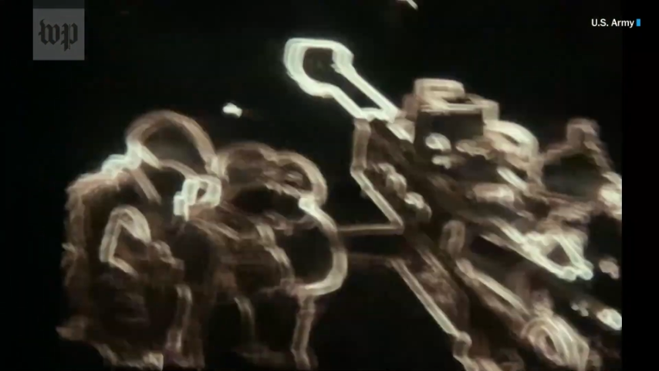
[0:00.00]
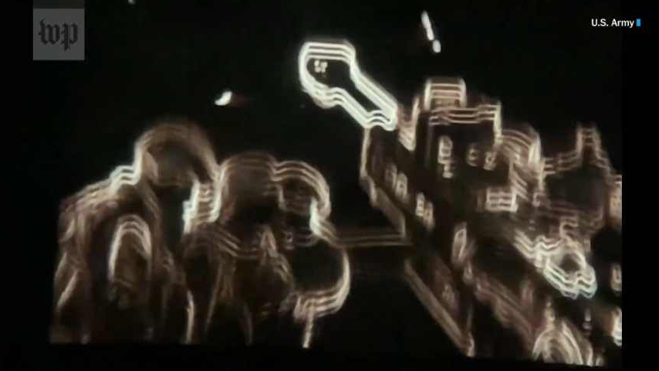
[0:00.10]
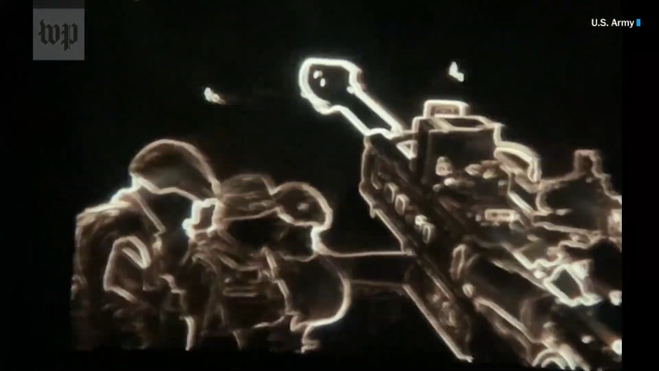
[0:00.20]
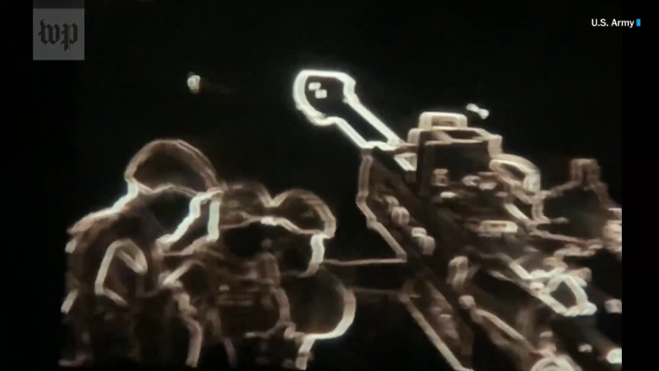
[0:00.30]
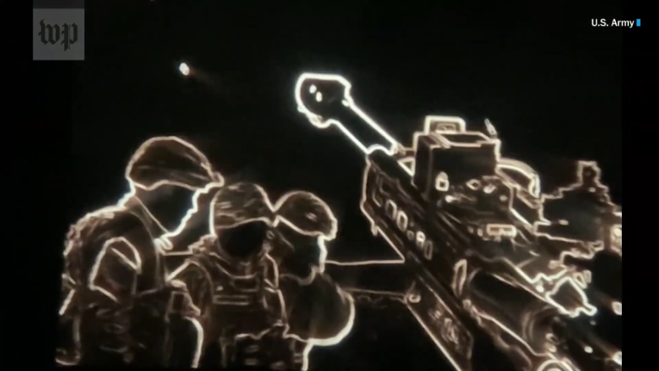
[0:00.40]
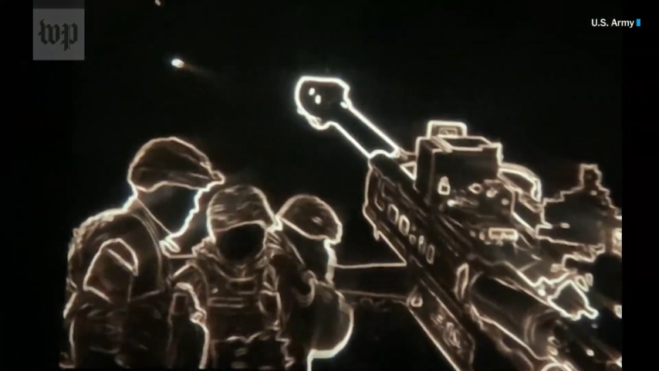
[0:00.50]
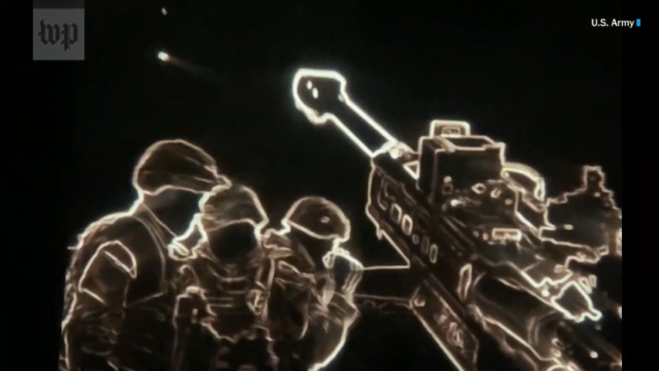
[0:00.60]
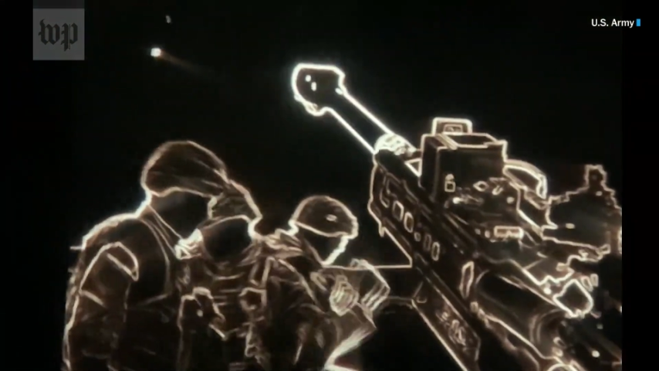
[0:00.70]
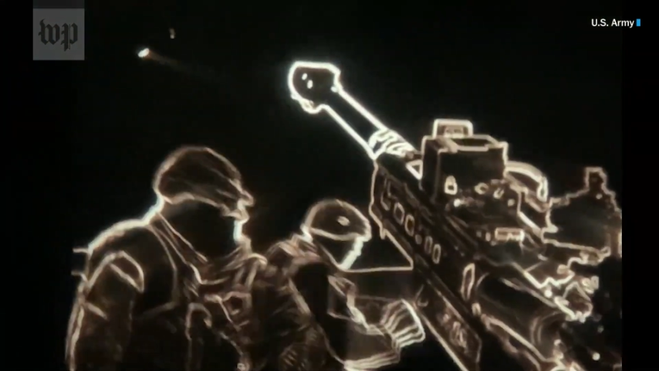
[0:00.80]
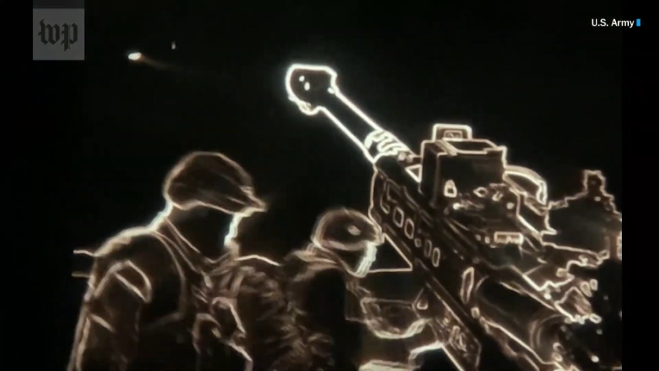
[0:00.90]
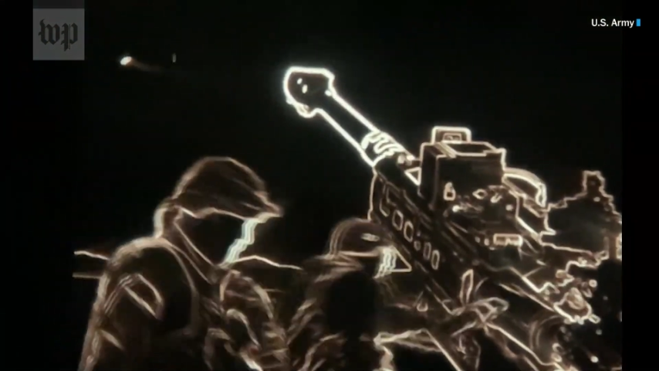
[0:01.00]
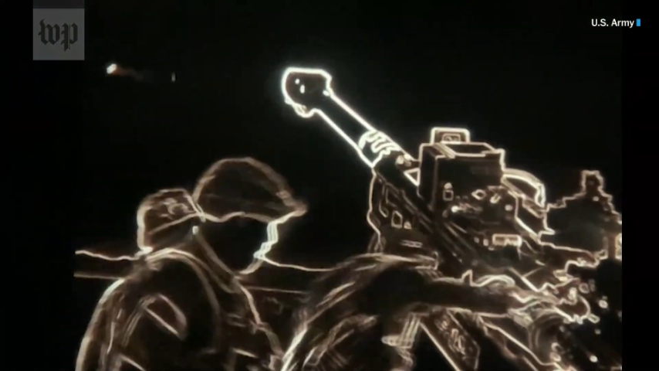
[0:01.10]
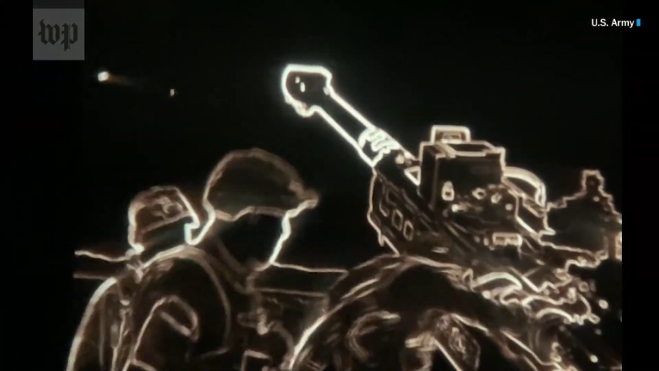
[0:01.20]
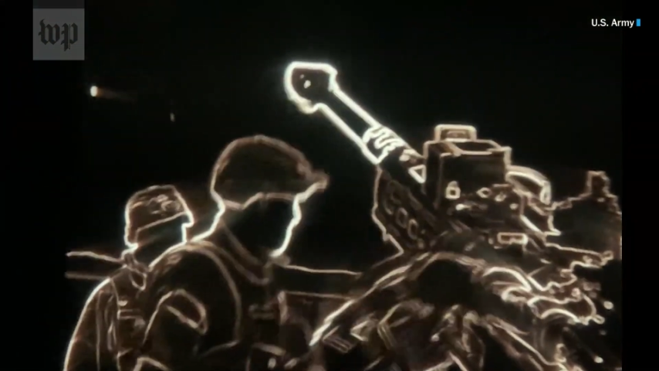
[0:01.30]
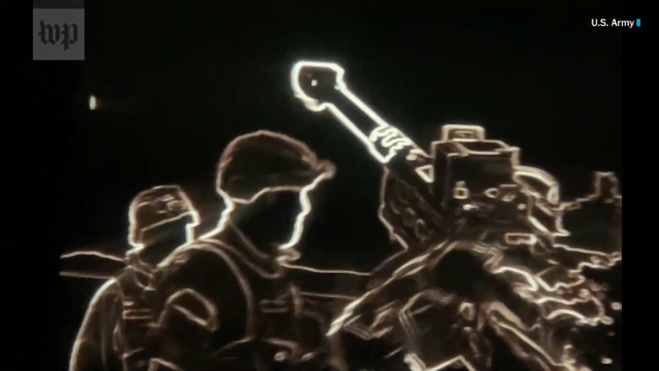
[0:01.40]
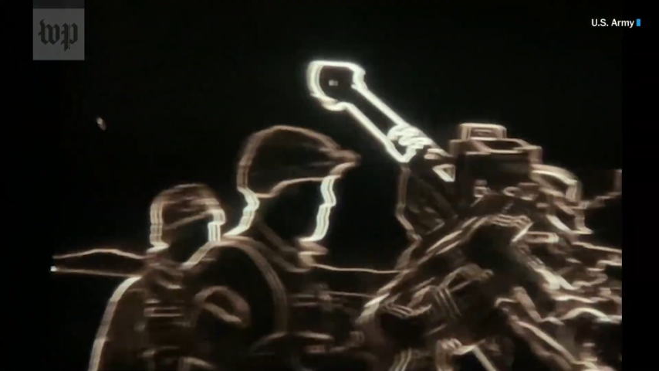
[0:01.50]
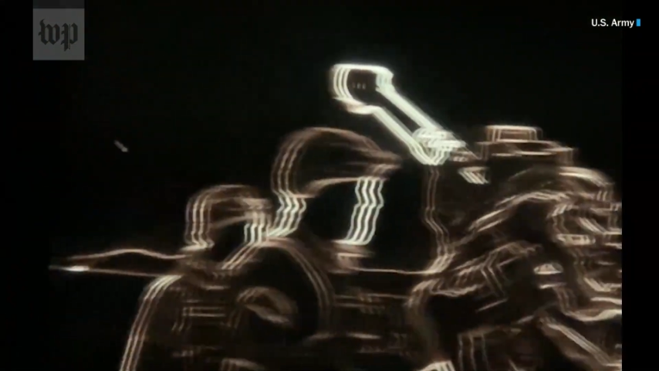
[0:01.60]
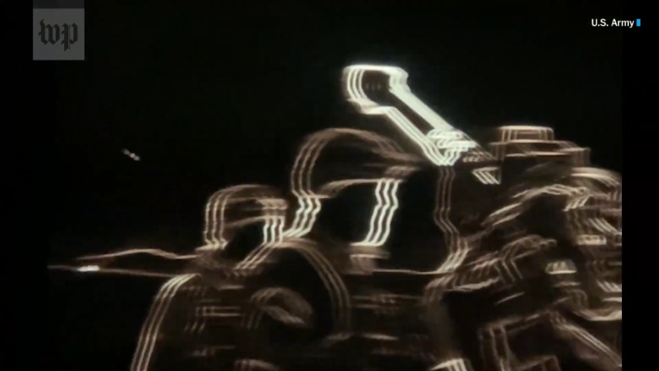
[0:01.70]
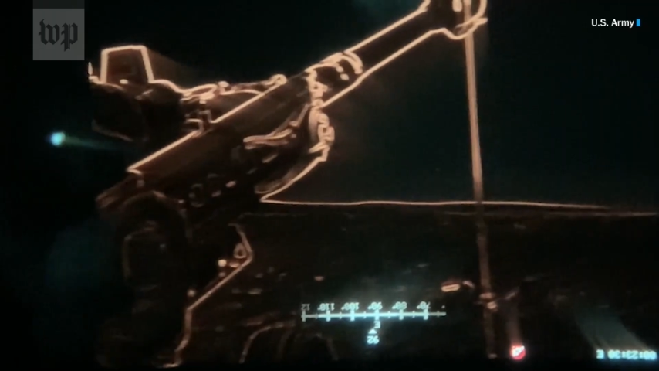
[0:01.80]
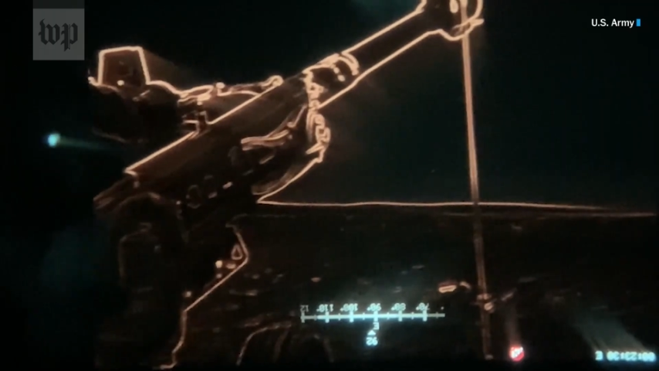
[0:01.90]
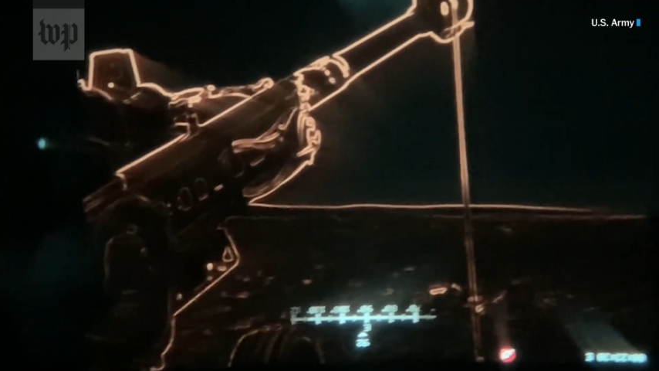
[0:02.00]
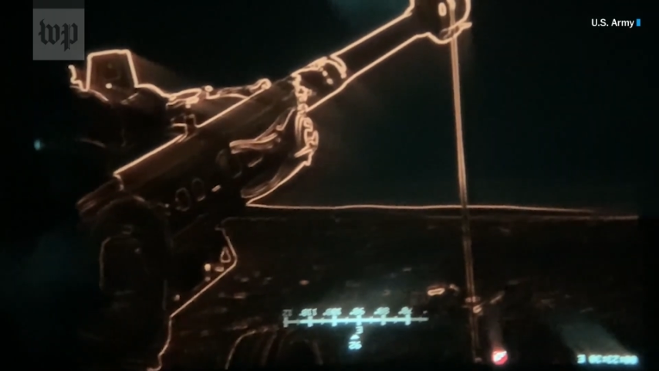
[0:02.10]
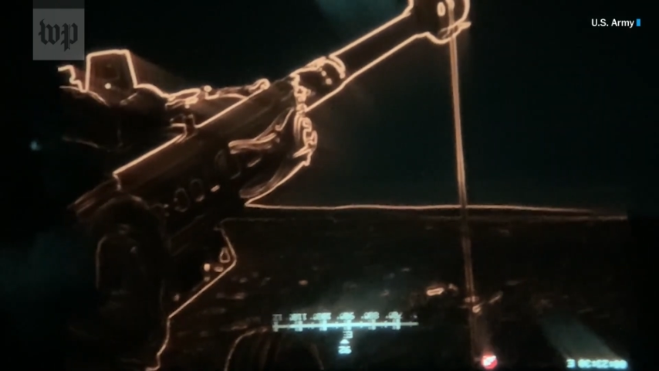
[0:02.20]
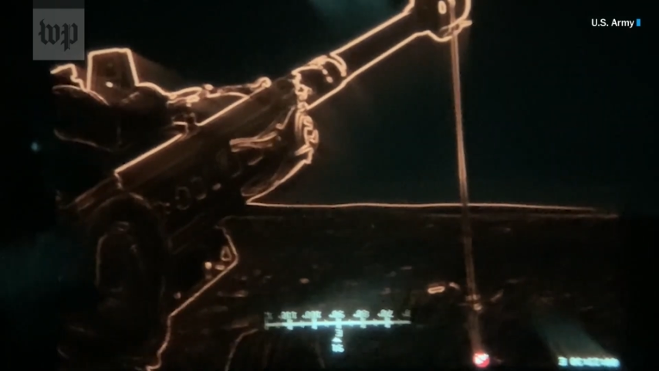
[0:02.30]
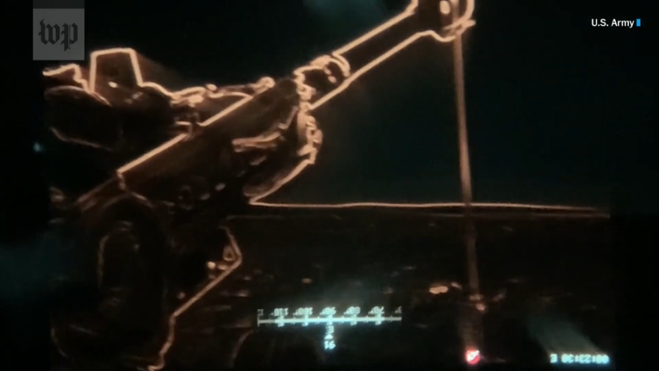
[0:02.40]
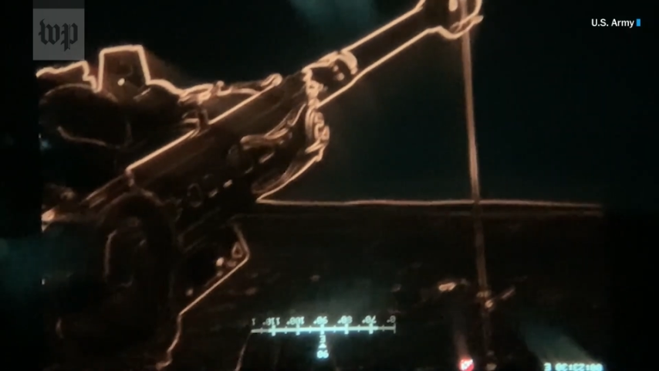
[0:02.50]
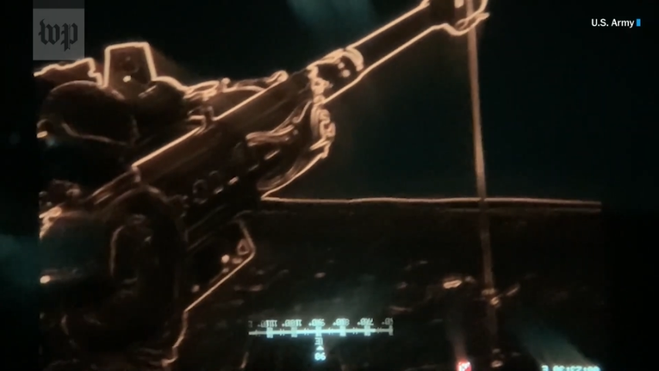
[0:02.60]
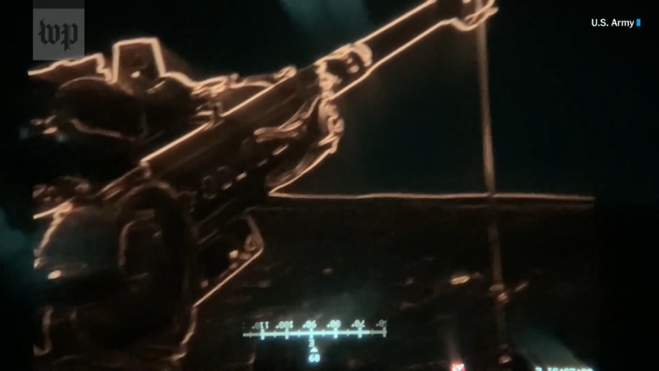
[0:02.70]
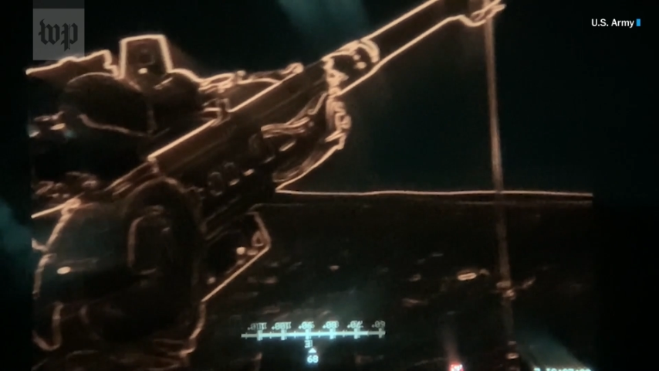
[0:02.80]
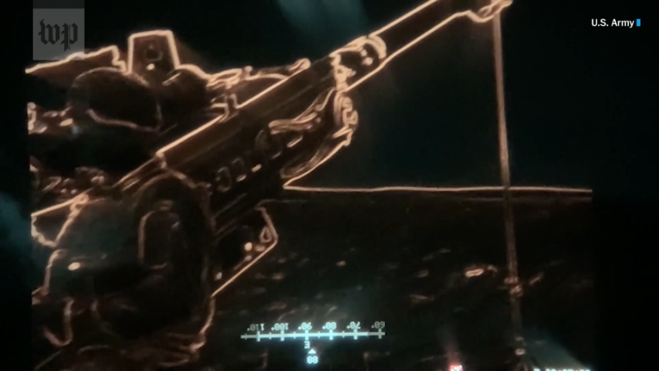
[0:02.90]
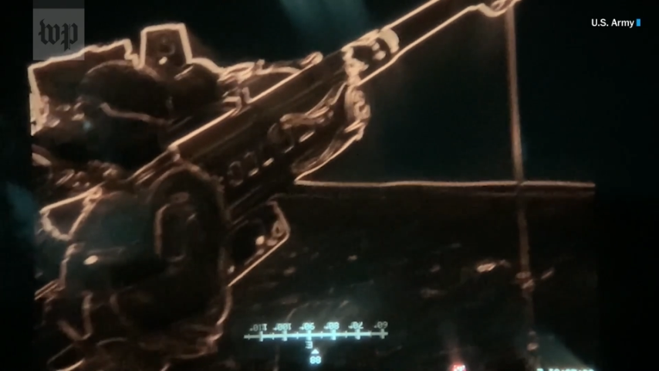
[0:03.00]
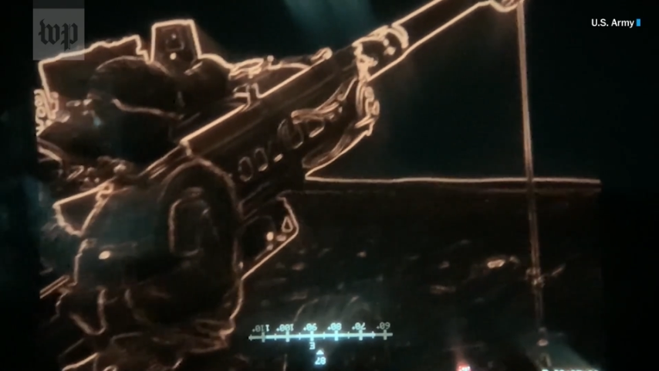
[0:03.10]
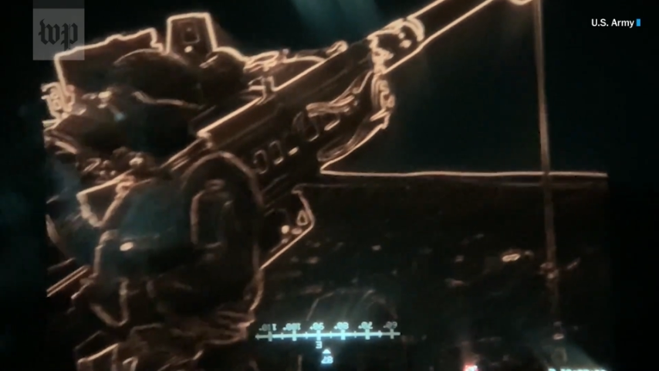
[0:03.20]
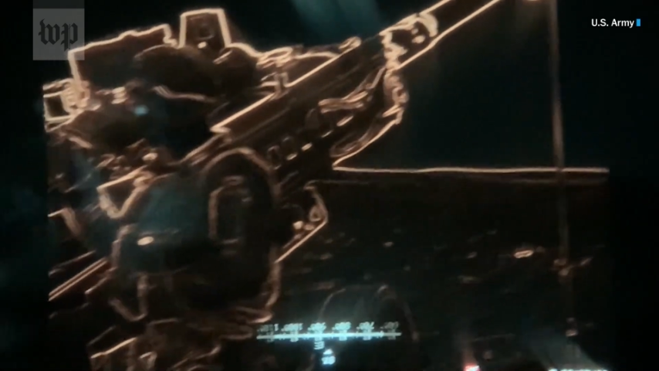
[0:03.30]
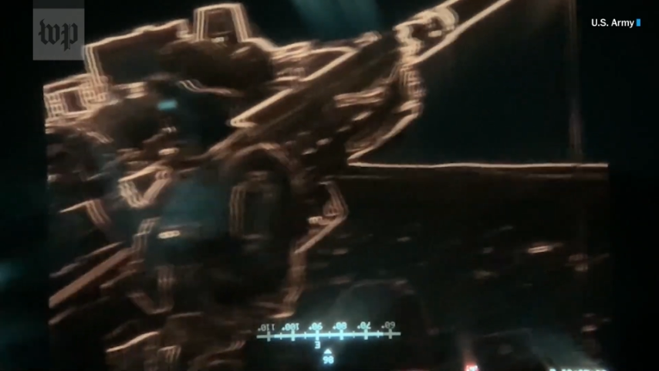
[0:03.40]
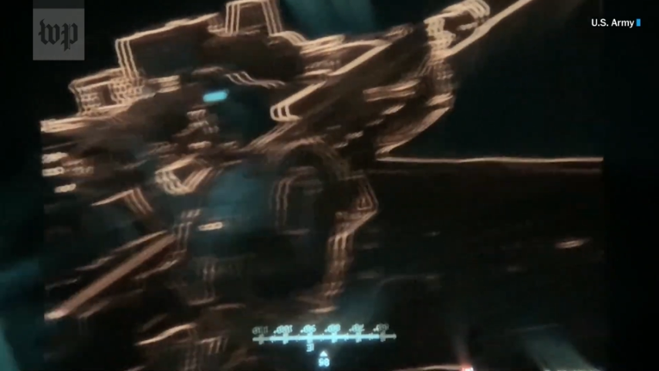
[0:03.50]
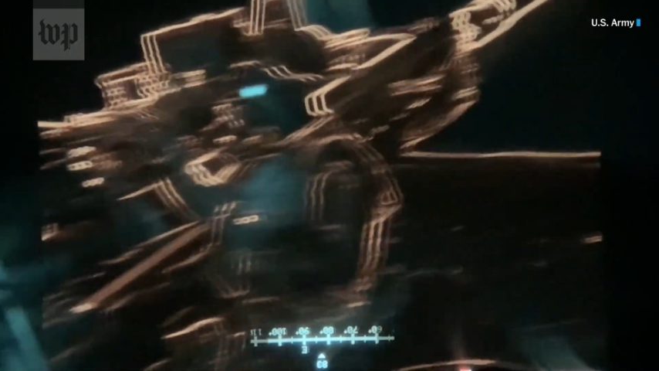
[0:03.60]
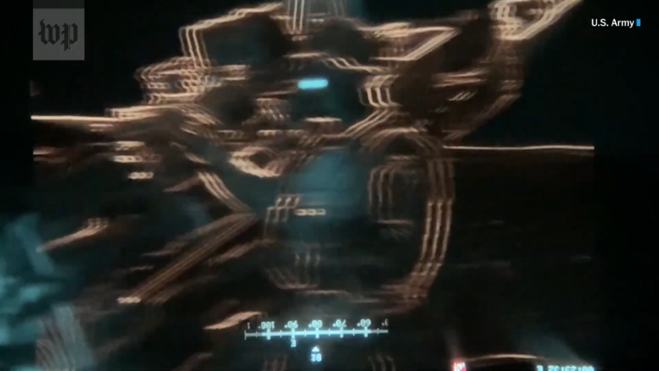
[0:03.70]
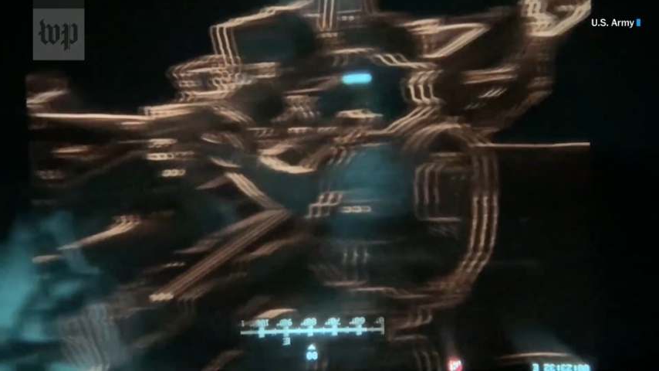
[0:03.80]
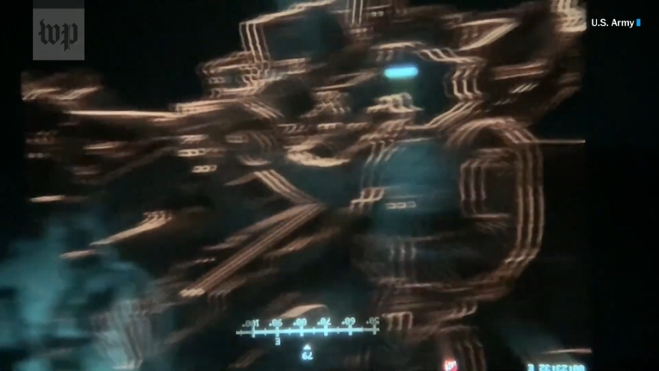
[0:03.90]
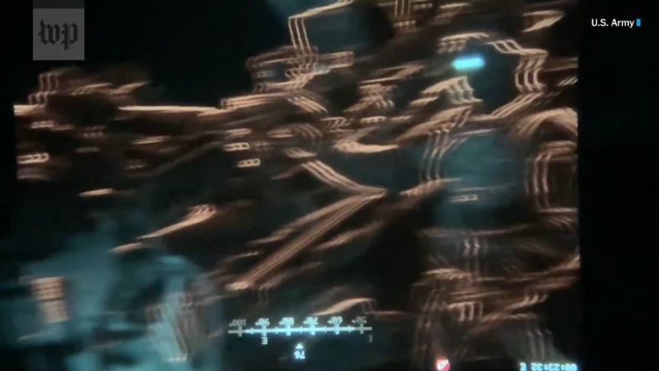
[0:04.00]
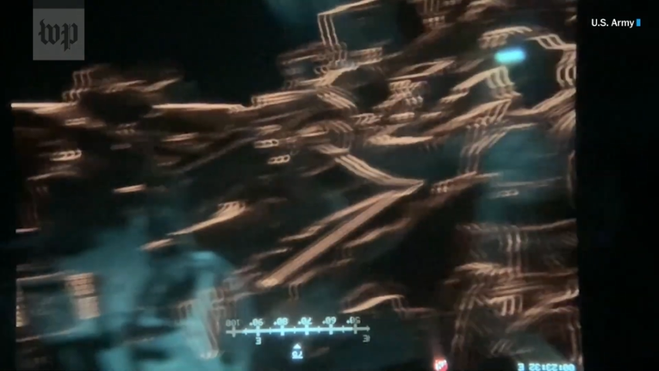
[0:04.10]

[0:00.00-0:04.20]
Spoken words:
No face is visible, so there are no lips to read.